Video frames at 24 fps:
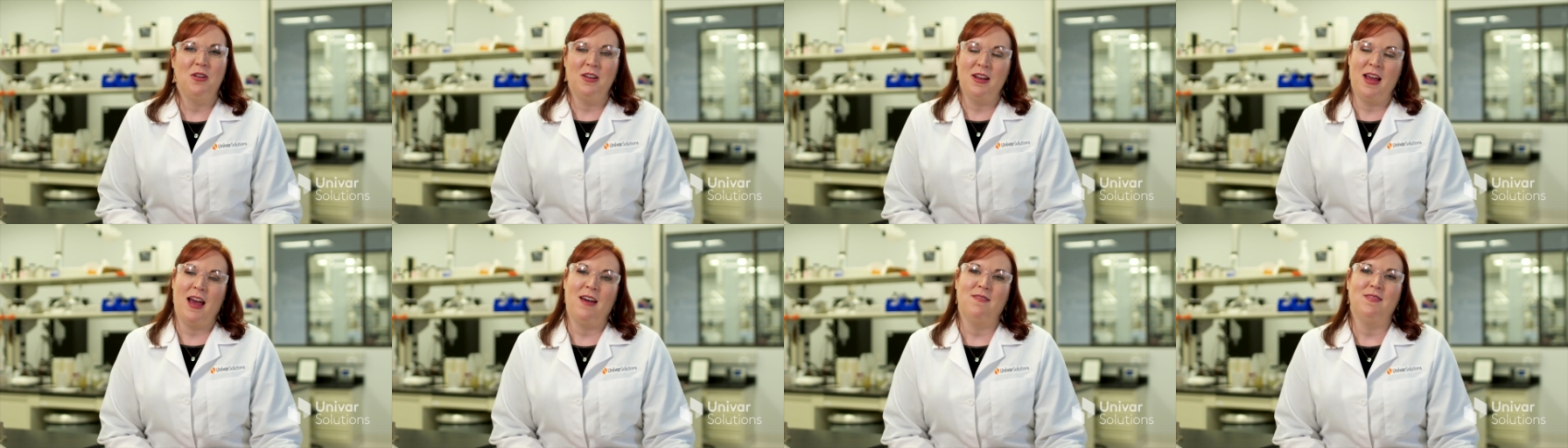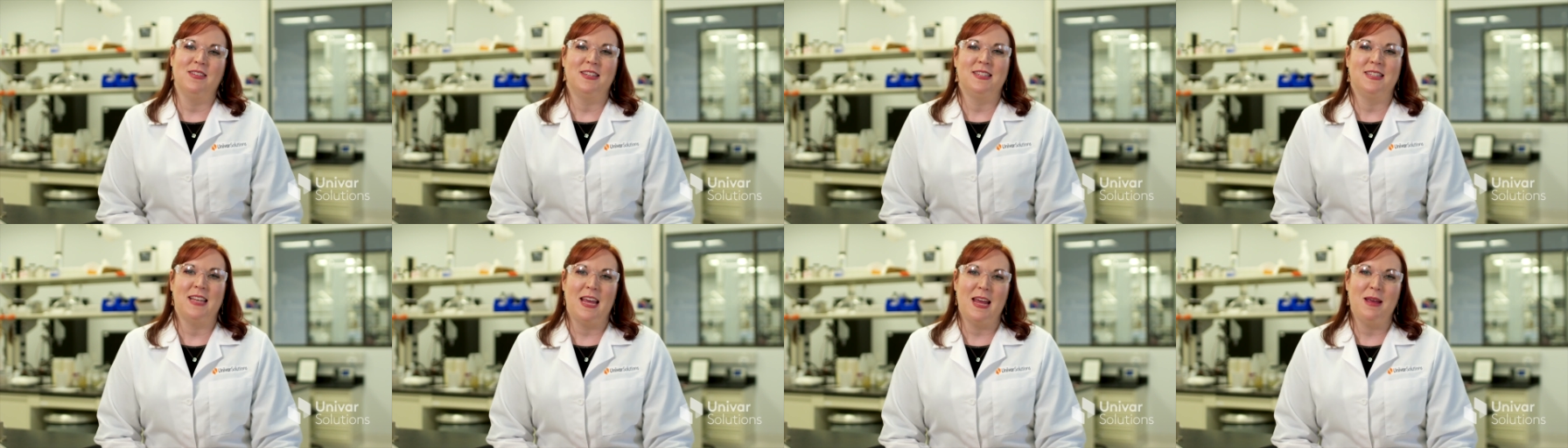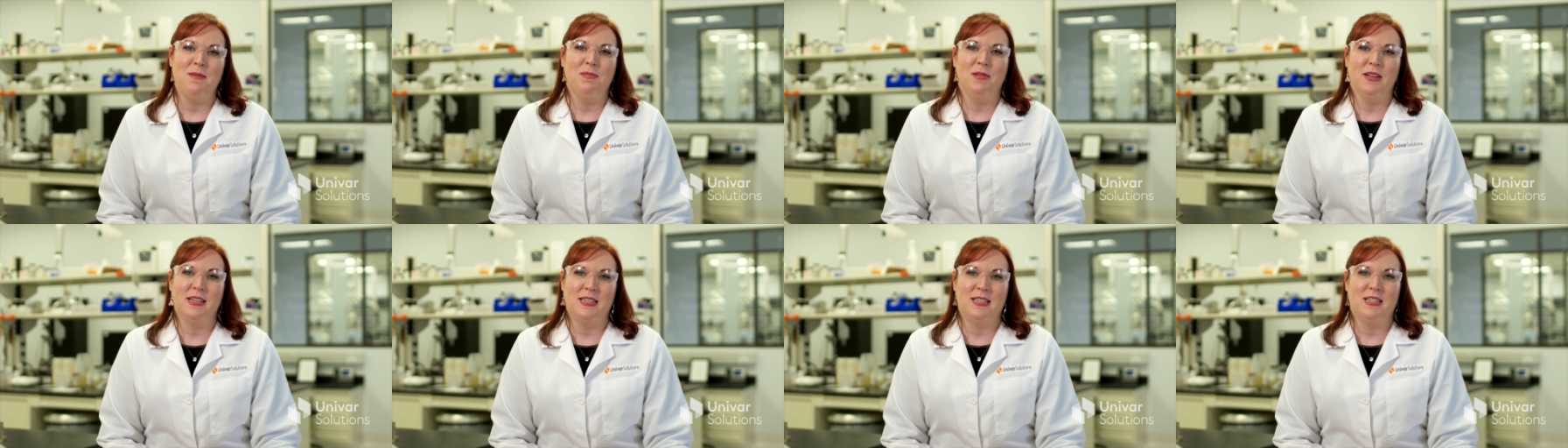can have the
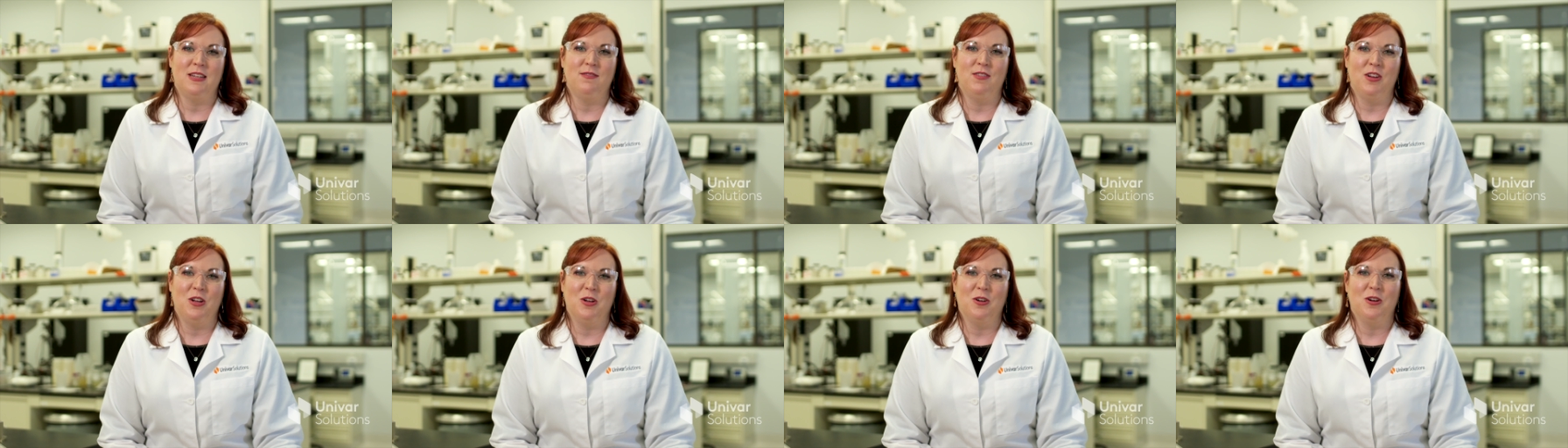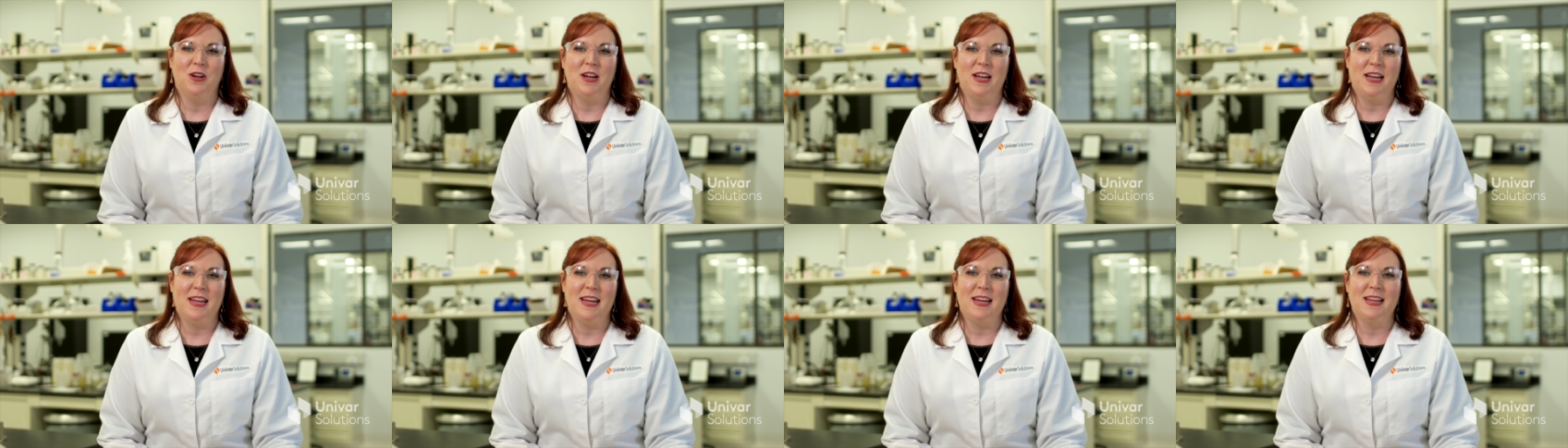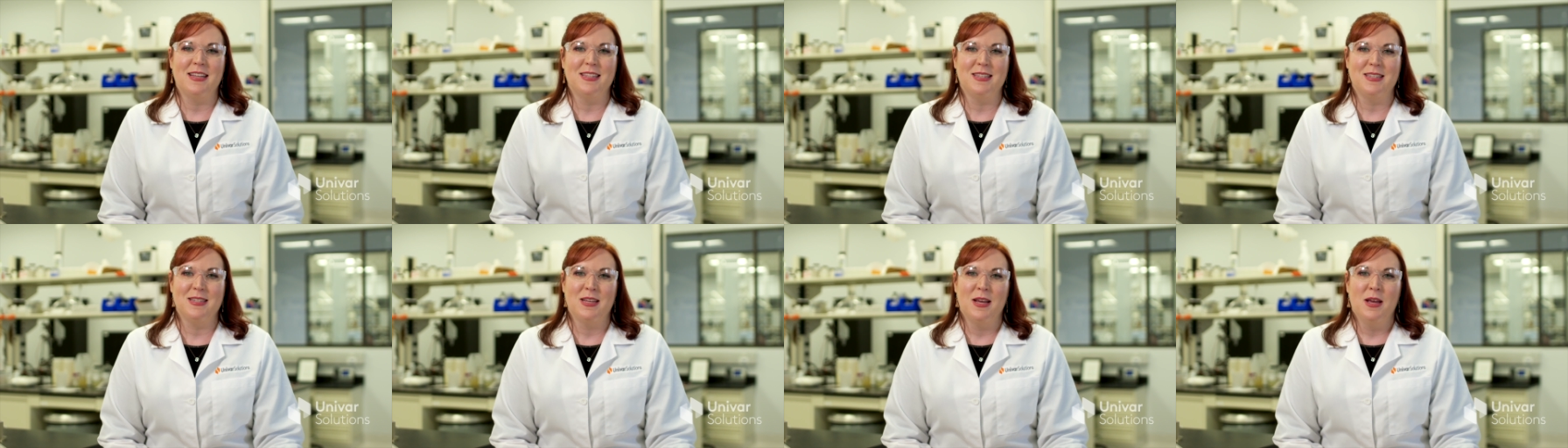same list of
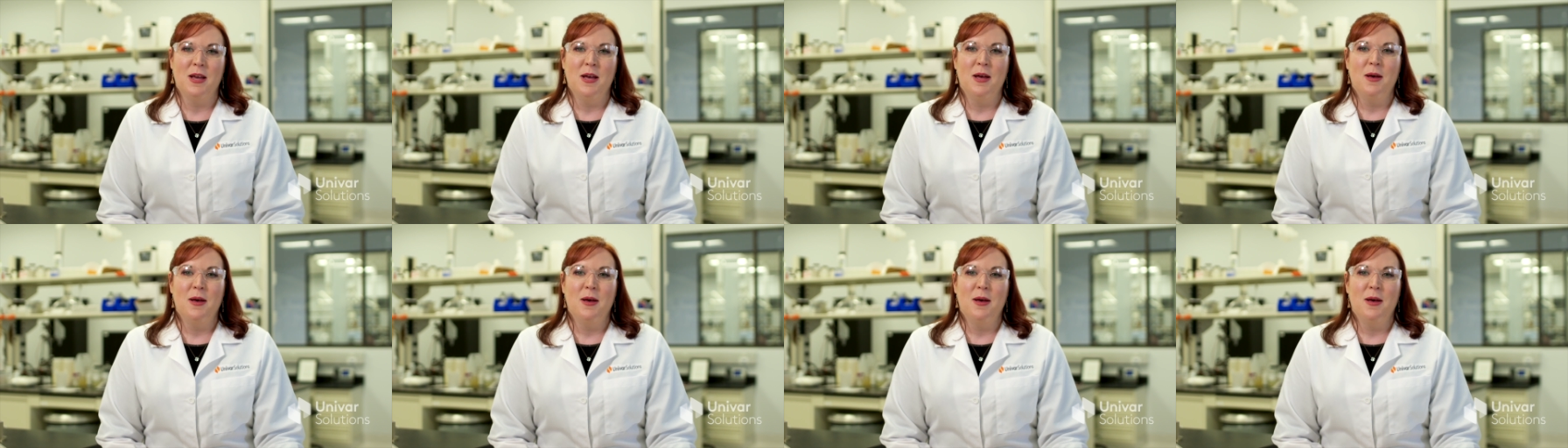ingredients